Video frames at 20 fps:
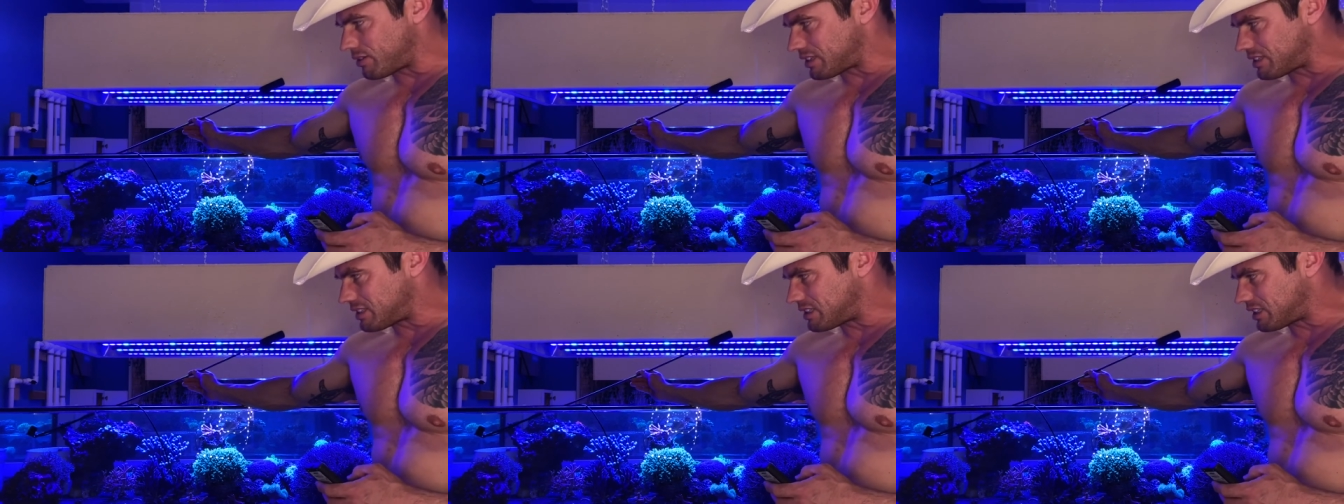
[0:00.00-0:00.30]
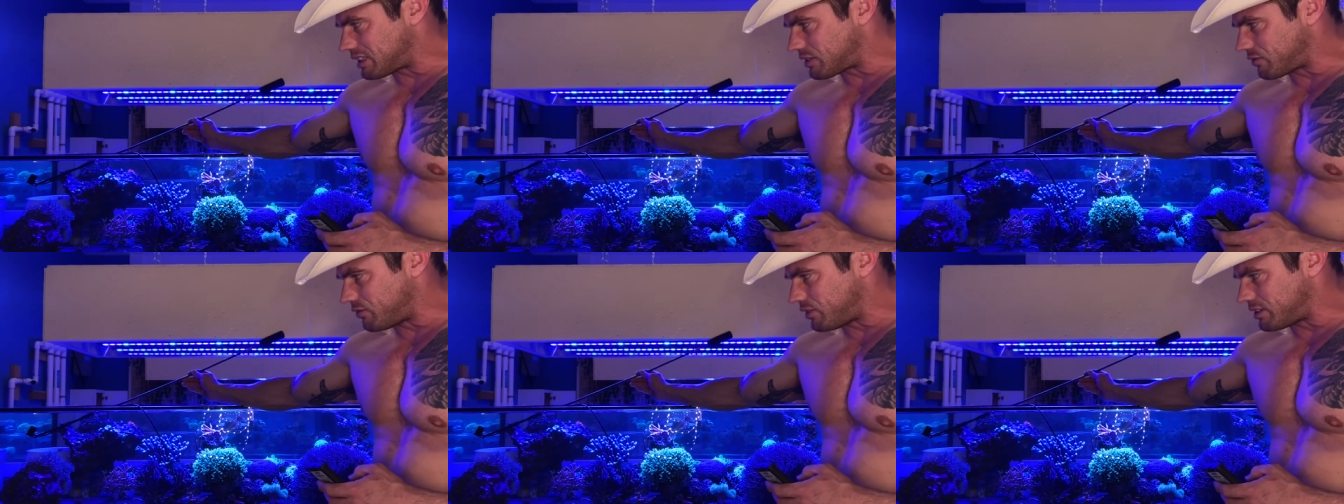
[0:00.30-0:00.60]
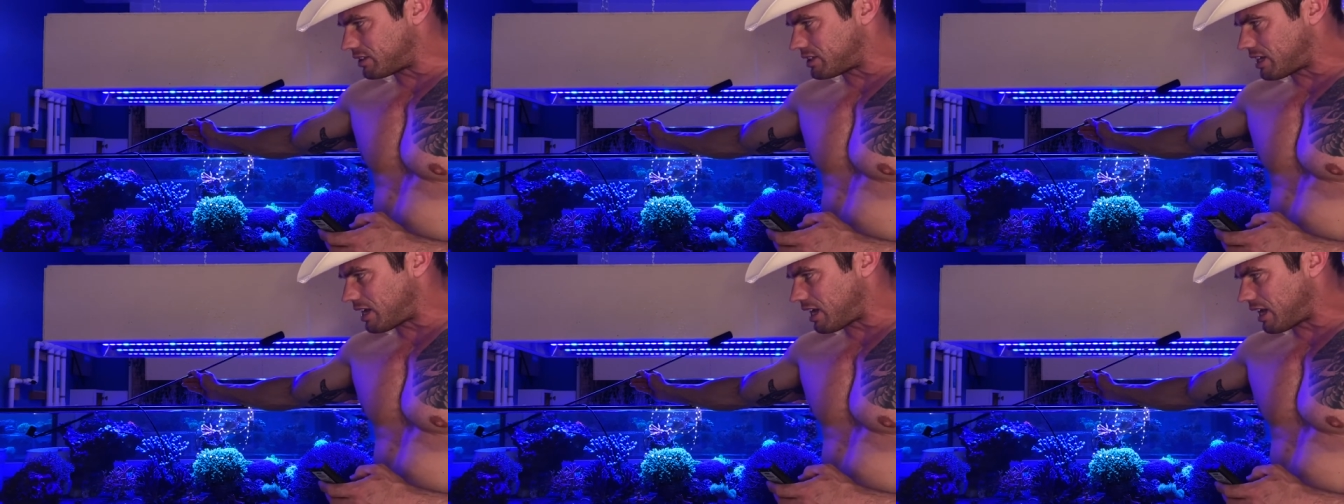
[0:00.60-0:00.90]
six
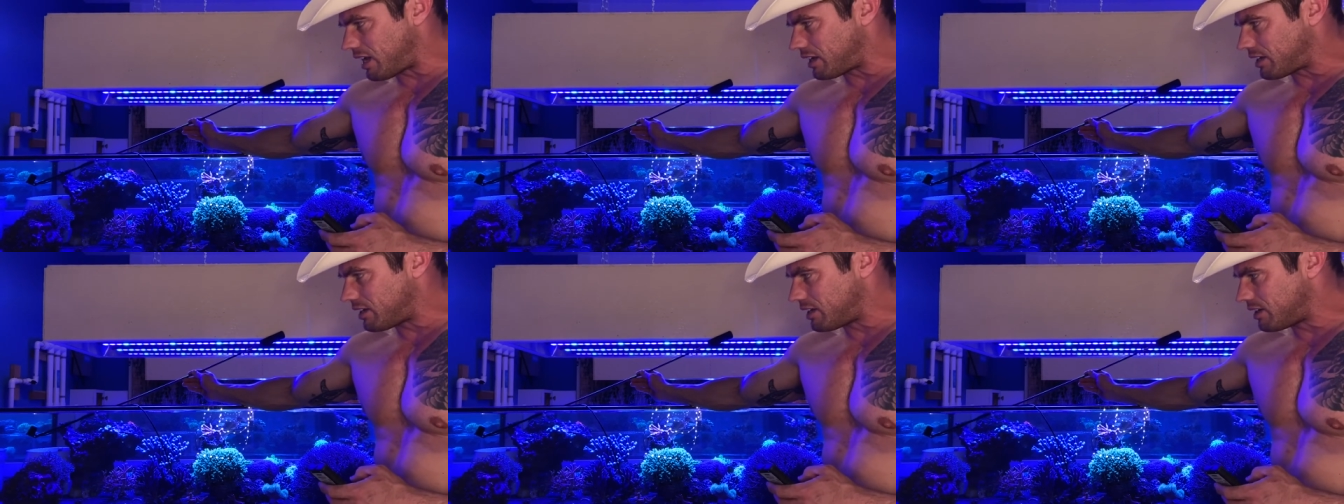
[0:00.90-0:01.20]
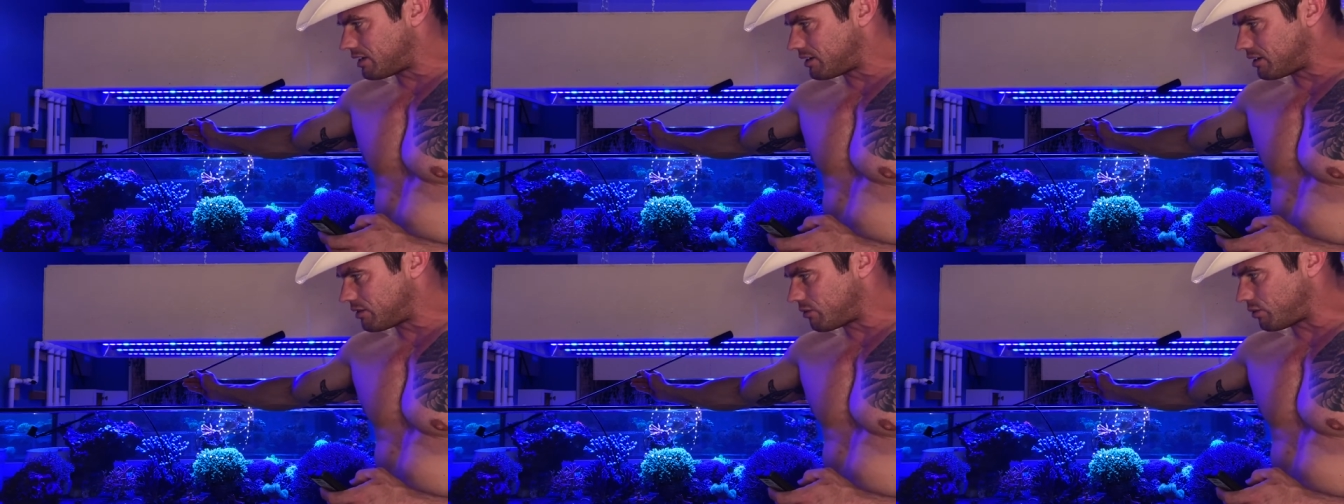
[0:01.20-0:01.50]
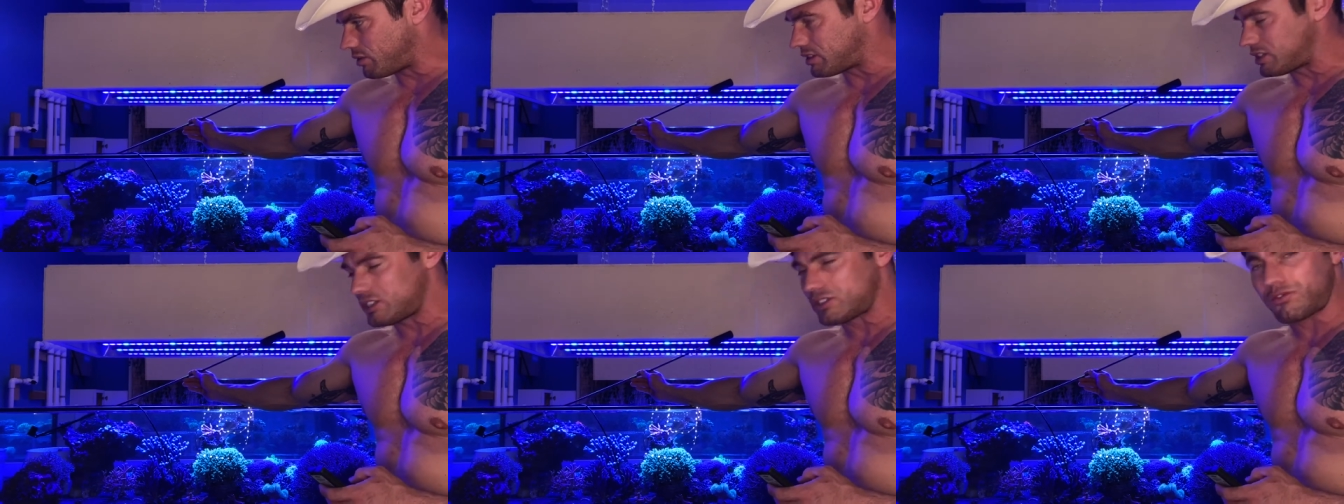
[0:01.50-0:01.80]
foot tank
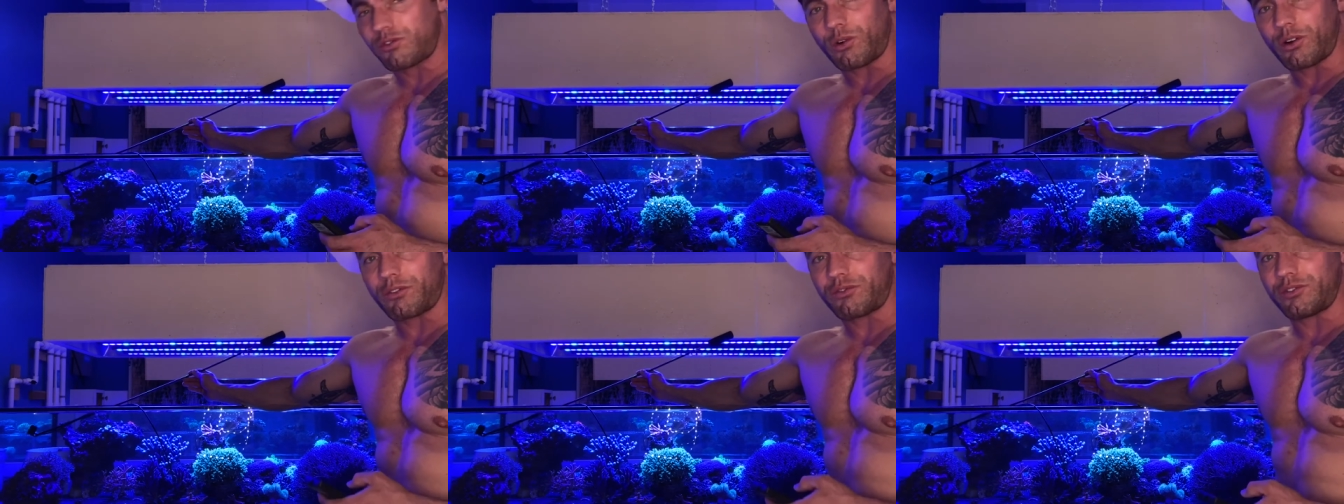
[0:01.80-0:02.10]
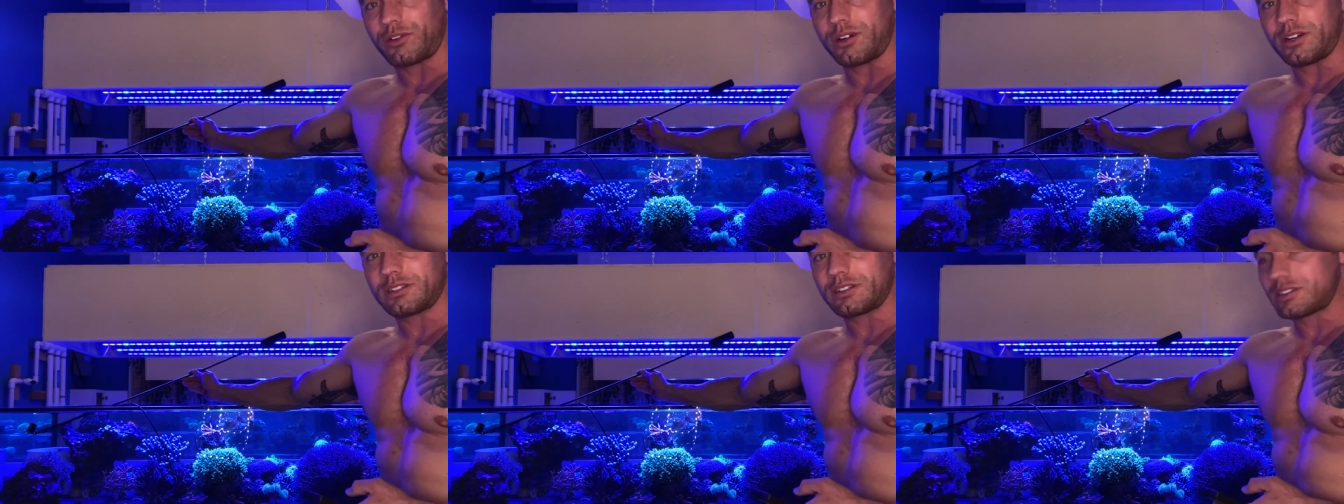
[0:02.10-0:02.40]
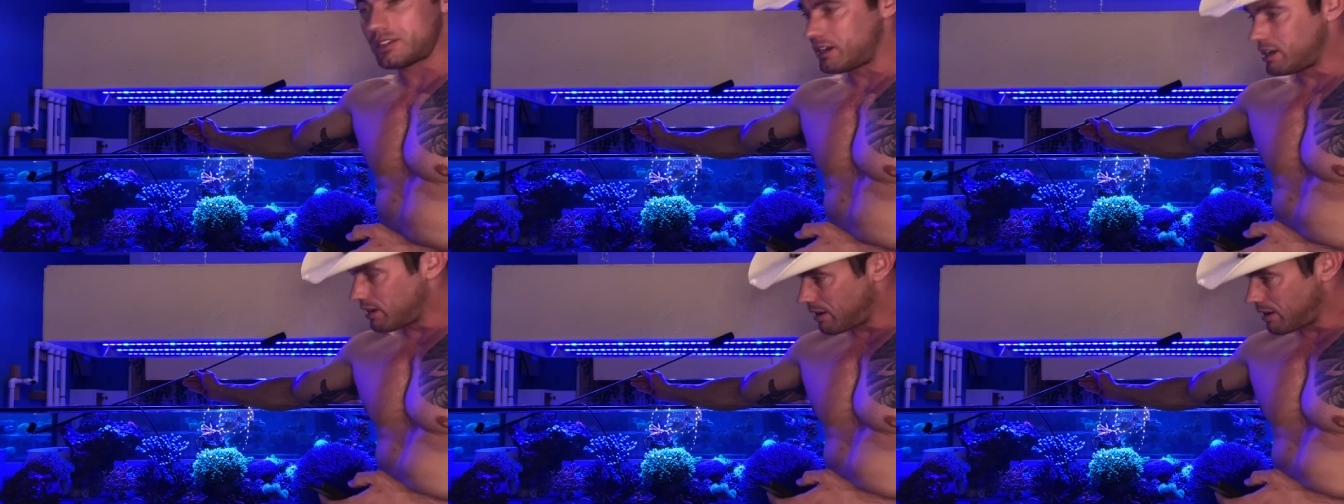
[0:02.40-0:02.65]
with these four foots